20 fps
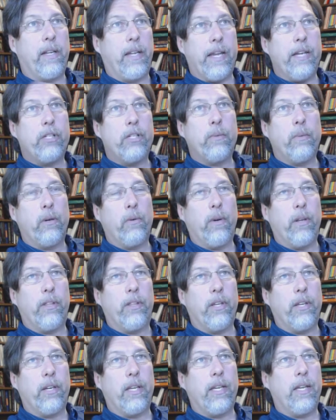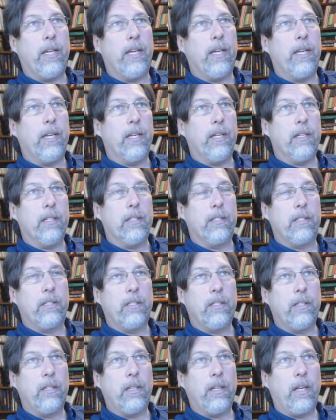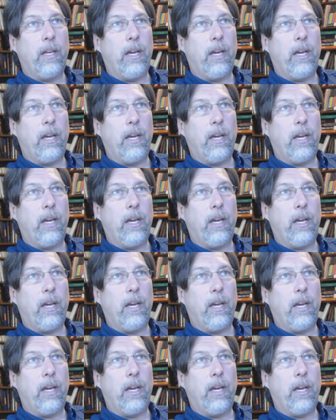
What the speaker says: engagement with it is